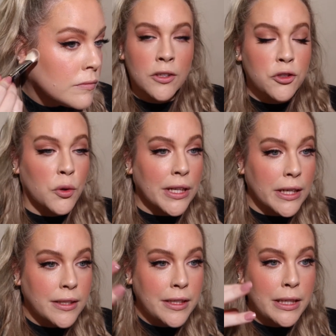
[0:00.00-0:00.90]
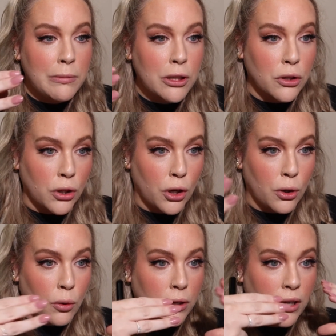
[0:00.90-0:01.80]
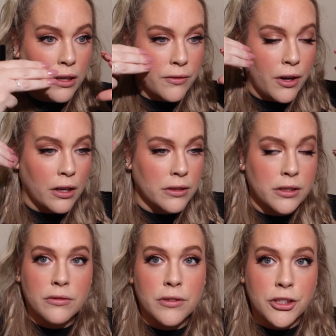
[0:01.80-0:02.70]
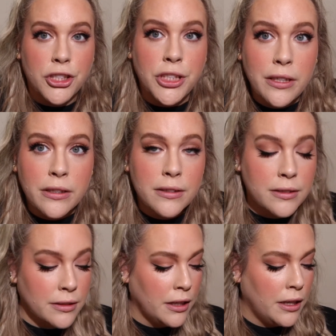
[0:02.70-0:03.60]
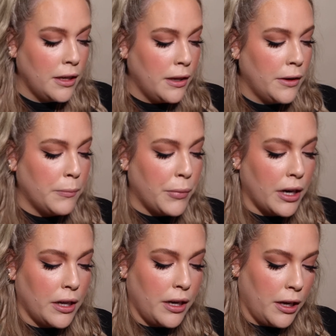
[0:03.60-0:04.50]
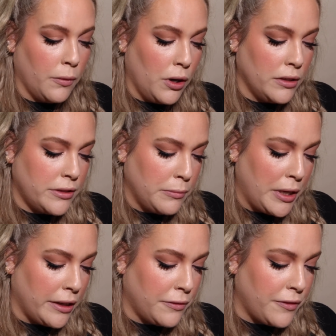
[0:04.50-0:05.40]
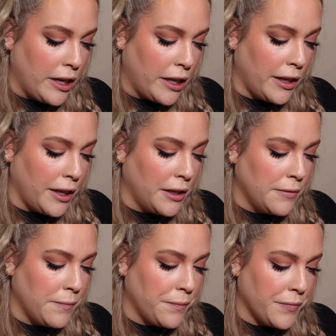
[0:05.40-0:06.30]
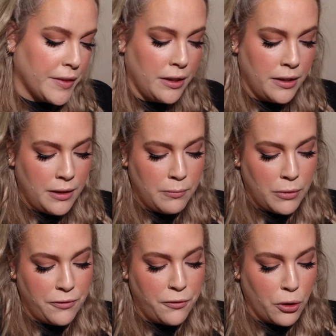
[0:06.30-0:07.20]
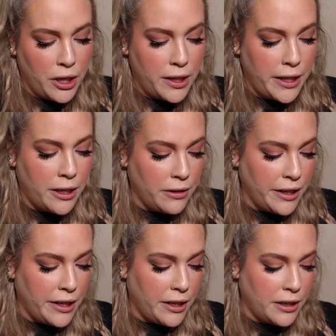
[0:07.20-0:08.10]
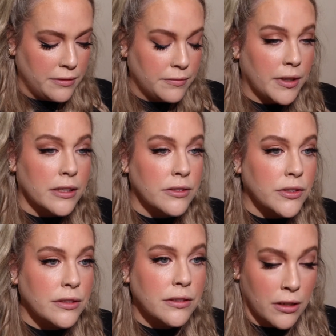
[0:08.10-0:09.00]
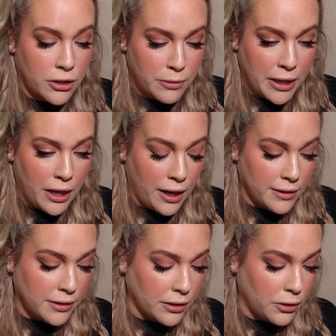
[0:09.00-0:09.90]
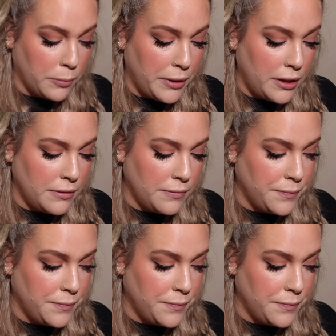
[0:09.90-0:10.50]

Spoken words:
So I like to keep the glow kind of on the cheeks, but I want to mattify my forehead area and just under my eyes a little bit.